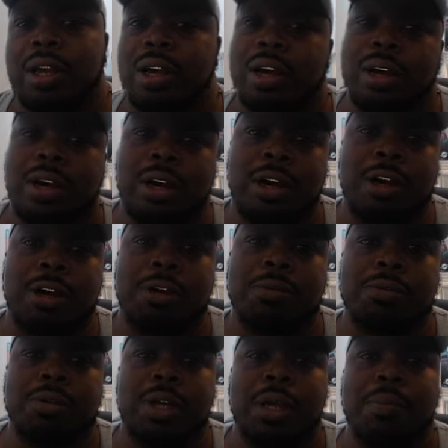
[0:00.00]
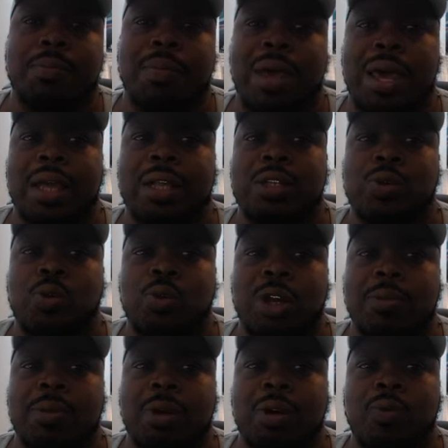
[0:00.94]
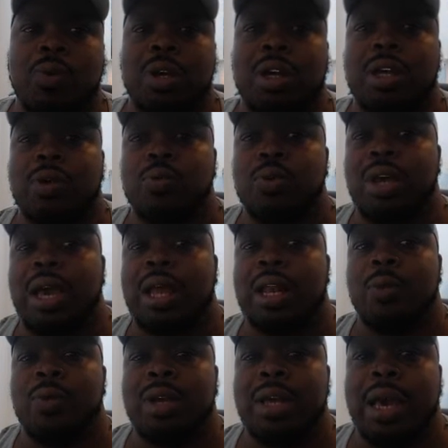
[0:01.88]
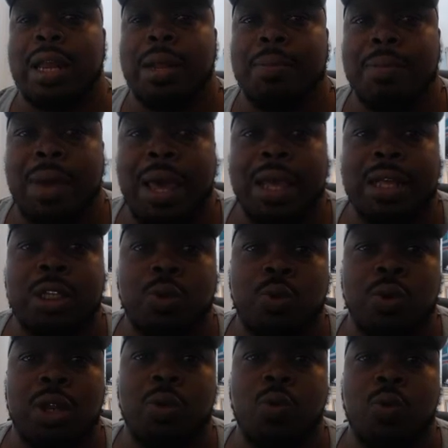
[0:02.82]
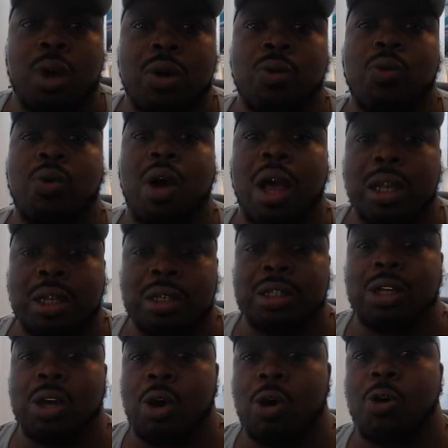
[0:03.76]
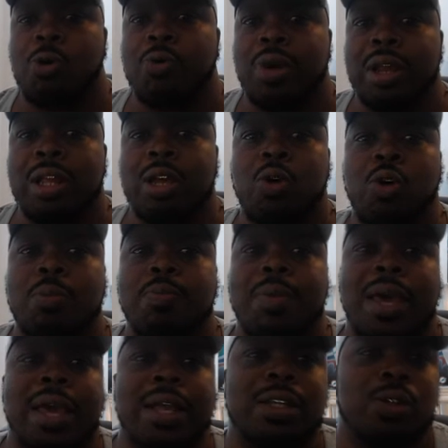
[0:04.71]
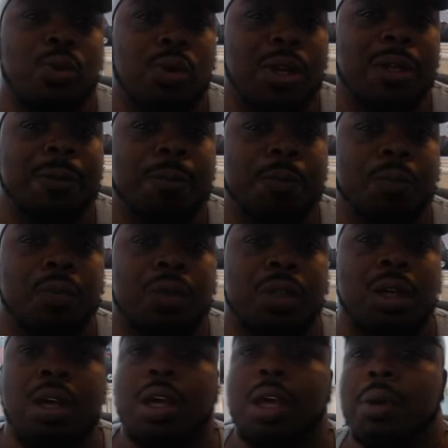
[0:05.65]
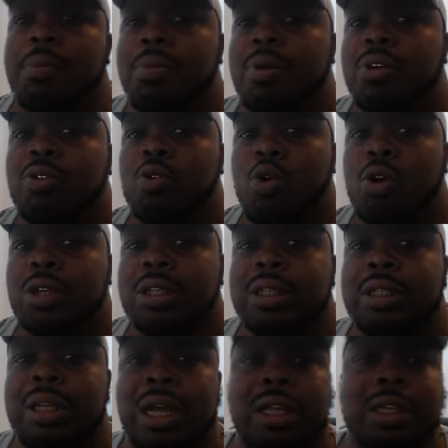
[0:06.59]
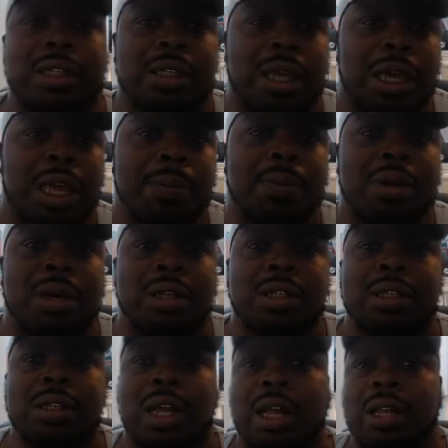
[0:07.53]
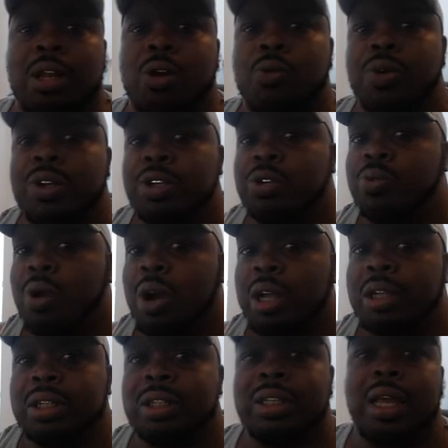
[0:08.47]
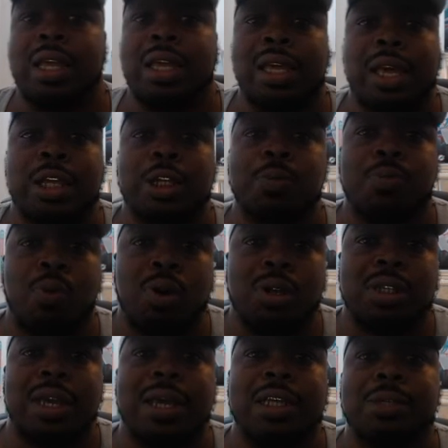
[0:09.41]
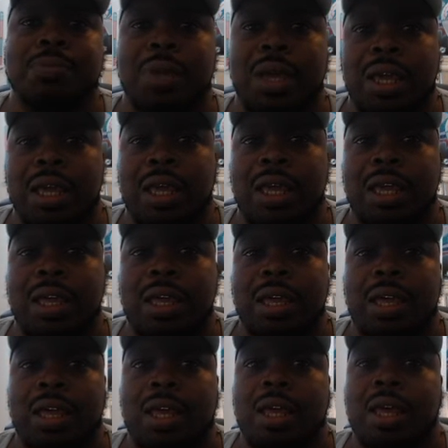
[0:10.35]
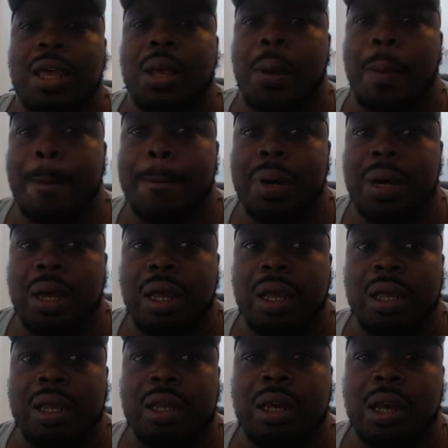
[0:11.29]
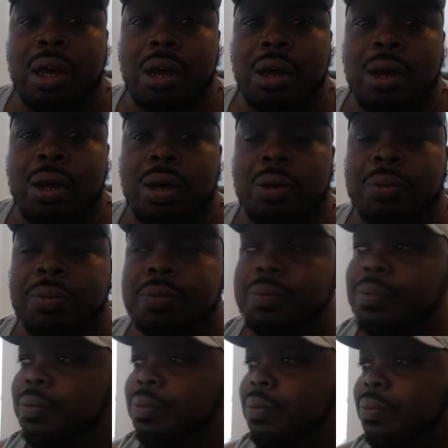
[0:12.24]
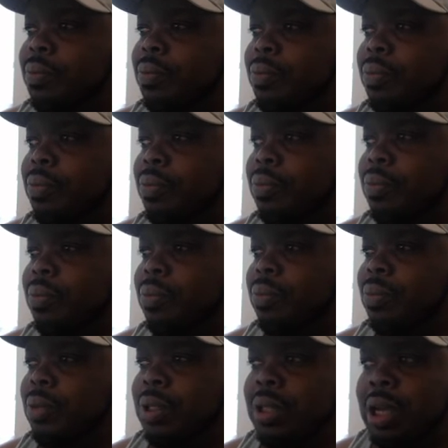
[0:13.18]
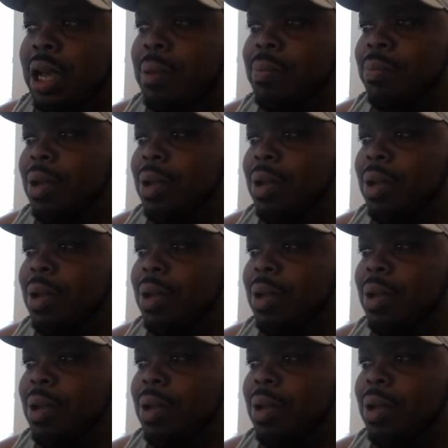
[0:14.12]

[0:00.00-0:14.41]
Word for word: Um, and Madden 20, but we, we got we got the Madden 21 rosters already on Madden 20. But of course, it's not the same because it's not the original roster that EA Sports has made but um, yeah,